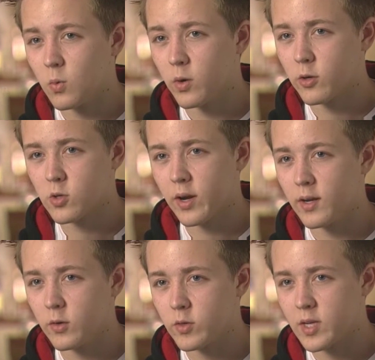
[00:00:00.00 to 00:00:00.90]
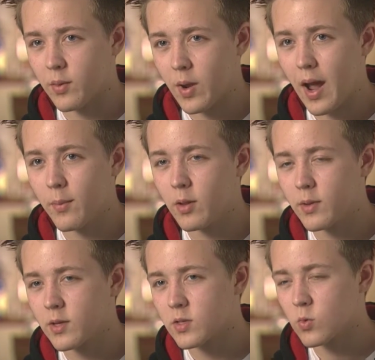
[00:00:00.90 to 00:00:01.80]
when you're trying to do stand-up comedy,
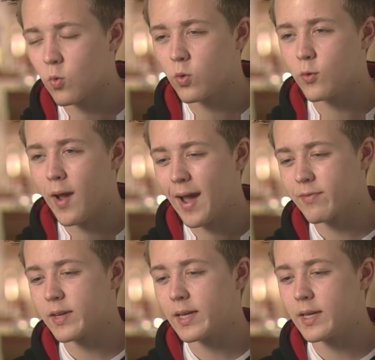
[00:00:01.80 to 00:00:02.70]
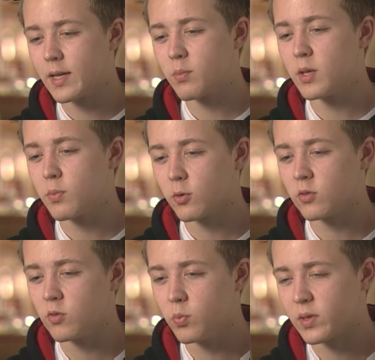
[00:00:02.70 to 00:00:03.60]
because you have to get people
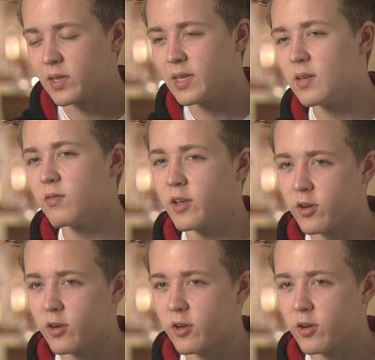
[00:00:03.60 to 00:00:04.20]
to believe